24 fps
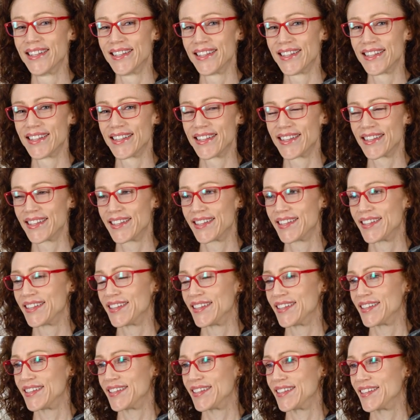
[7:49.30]

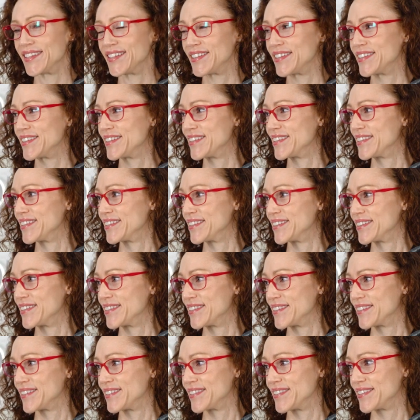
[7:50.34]

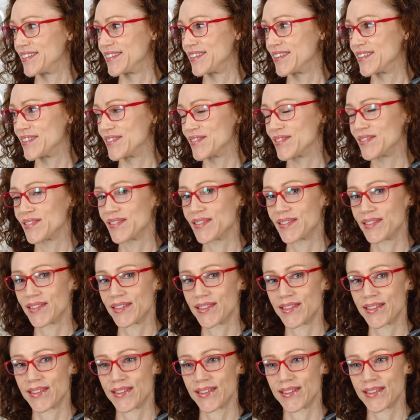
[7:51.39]

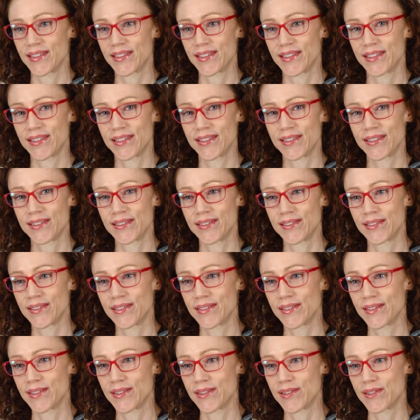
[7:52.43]

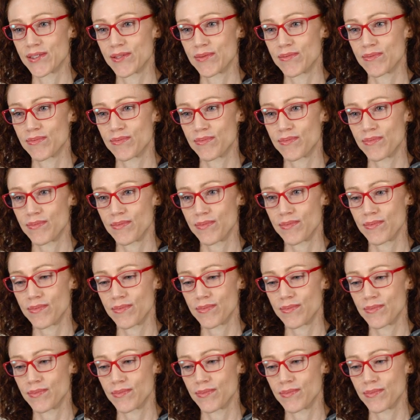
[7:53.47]
The person shown says nothing.